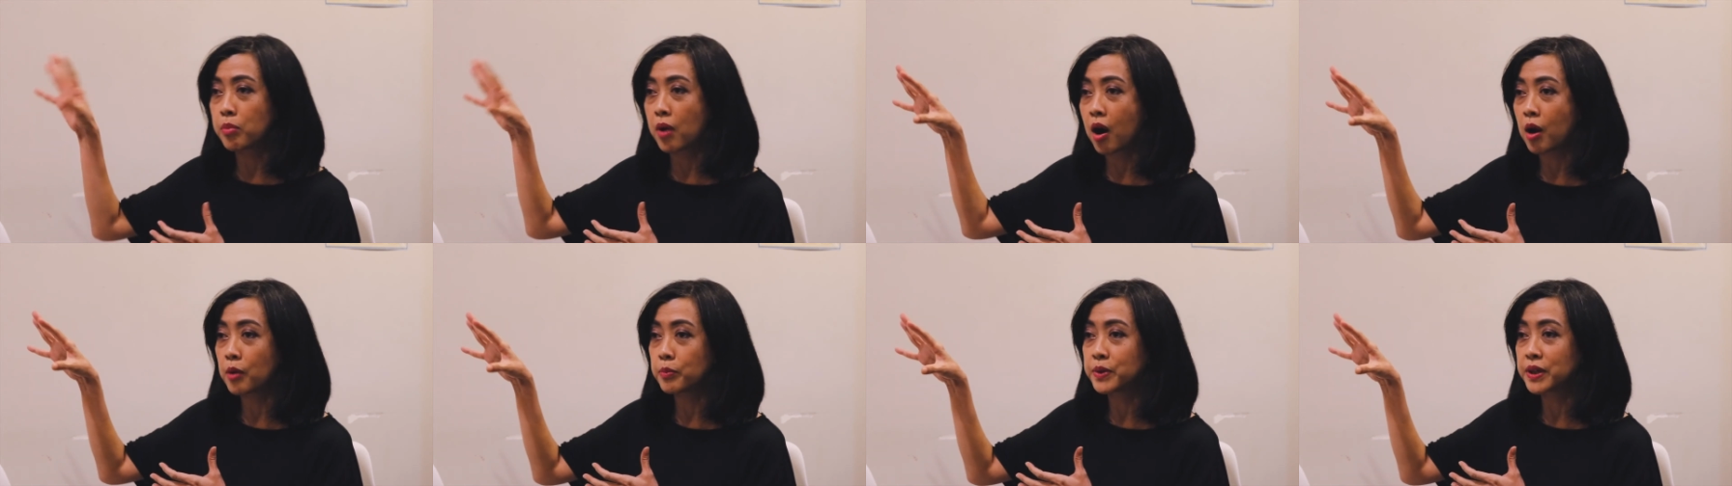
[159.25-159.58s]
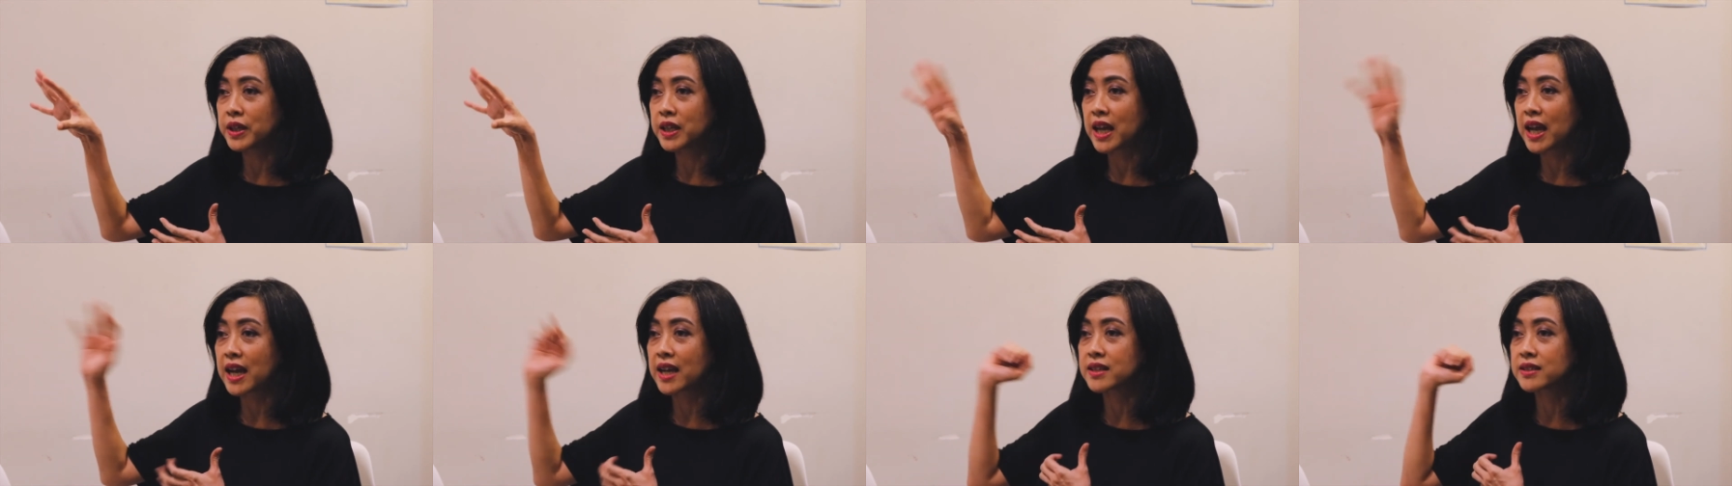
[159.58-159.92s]

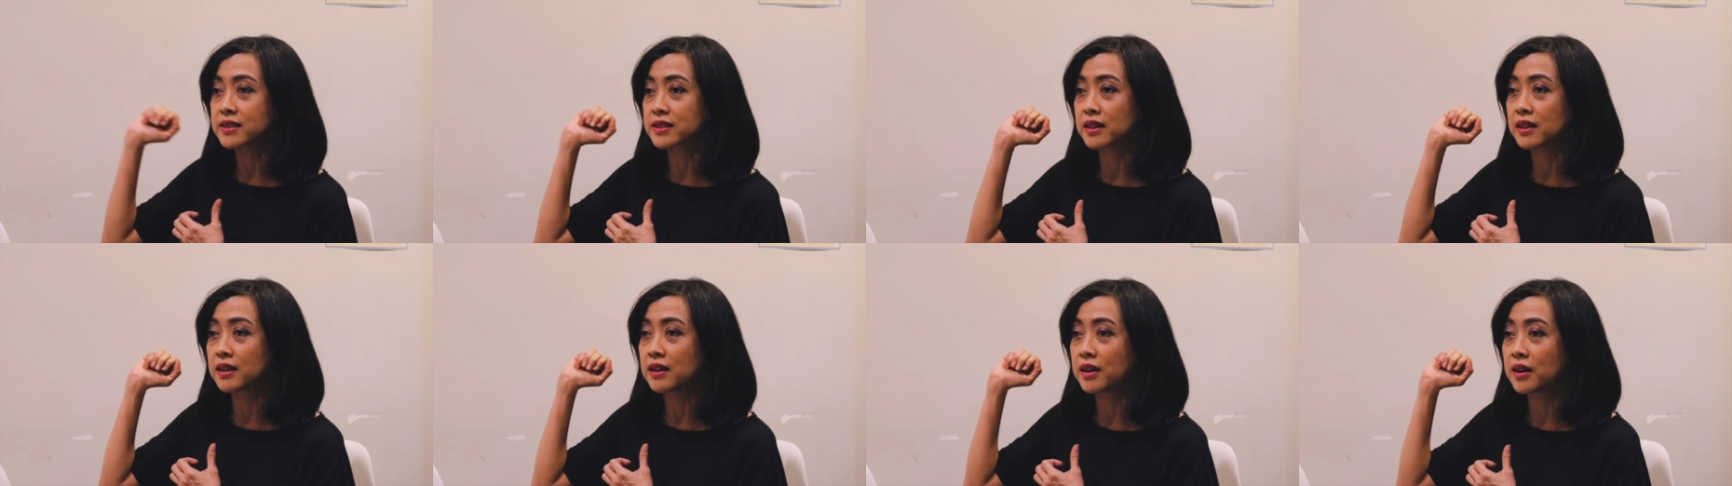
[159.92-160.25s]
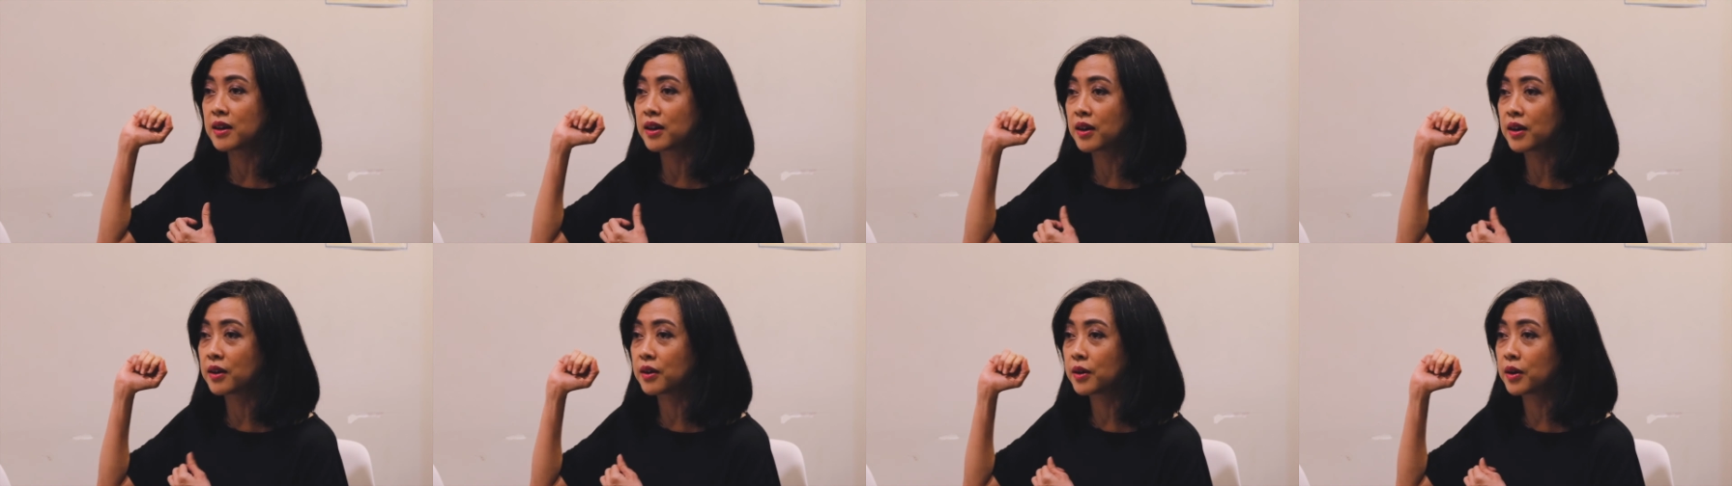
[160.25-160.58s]
Bobby as a,
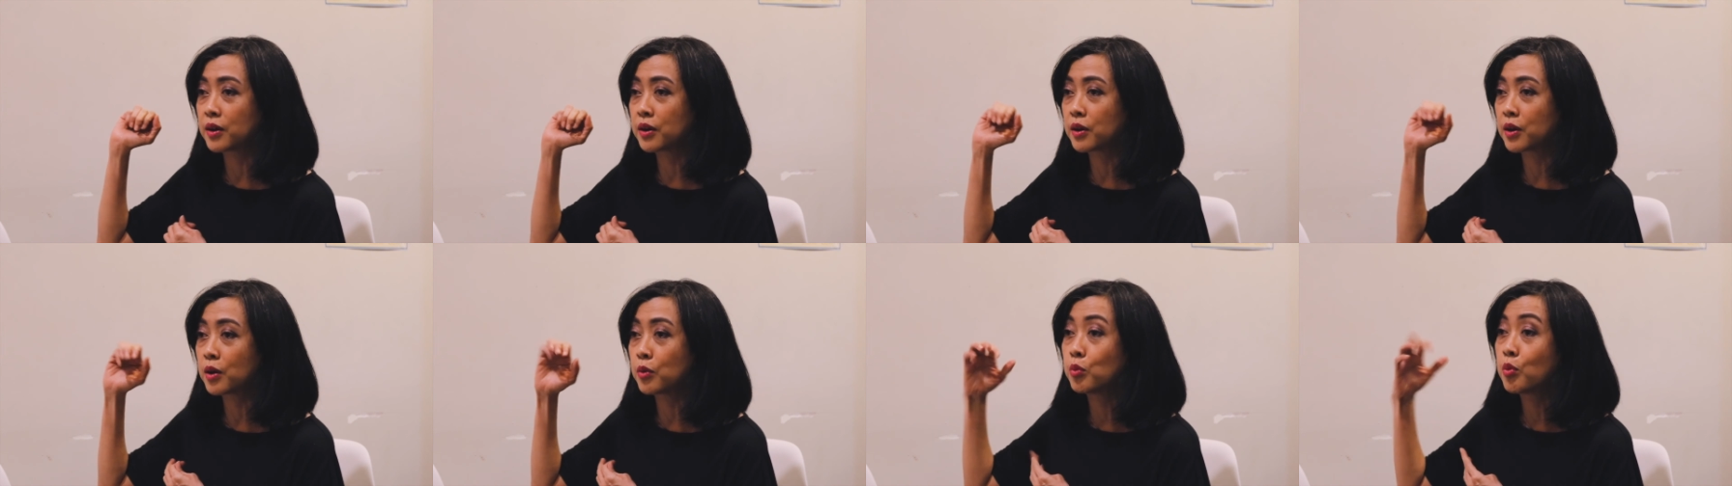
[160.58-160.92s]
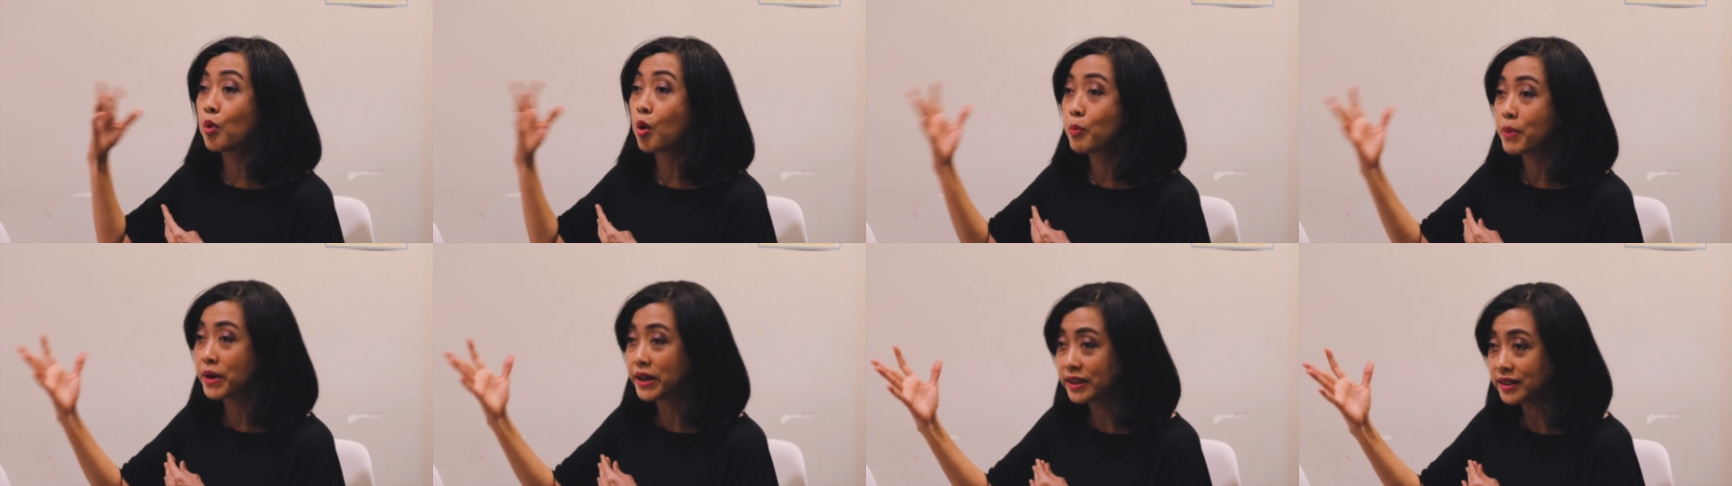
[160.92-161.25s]
a, a
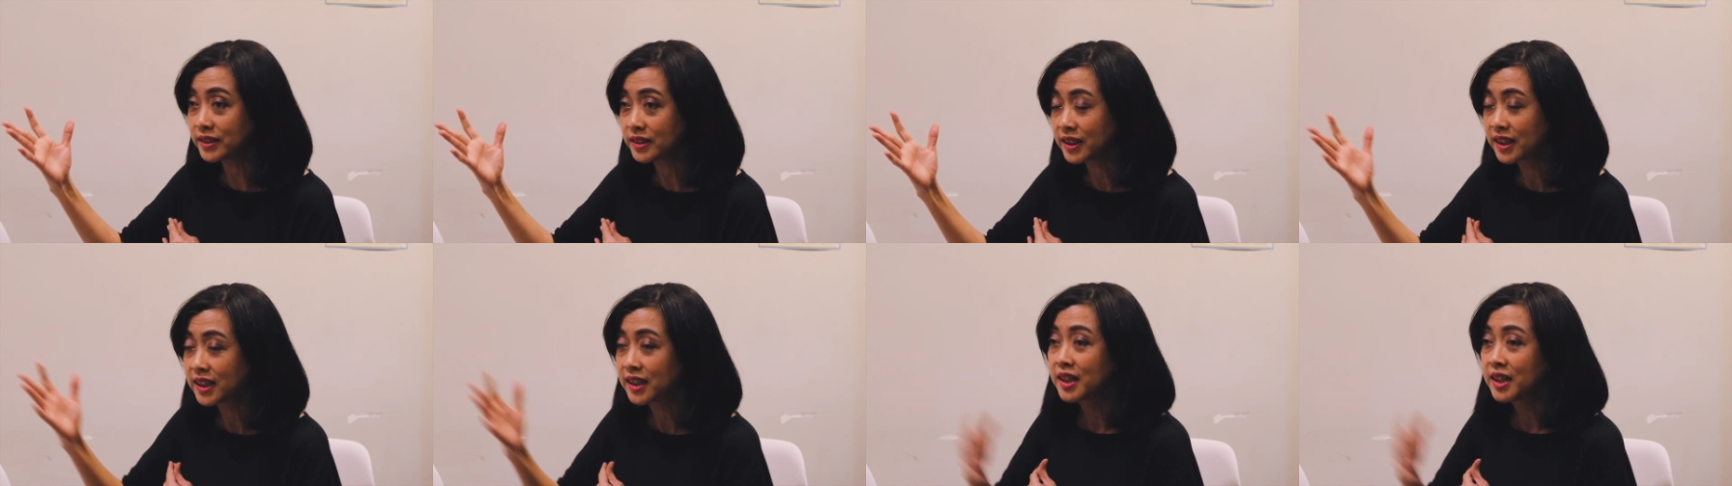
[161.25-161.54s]
woman,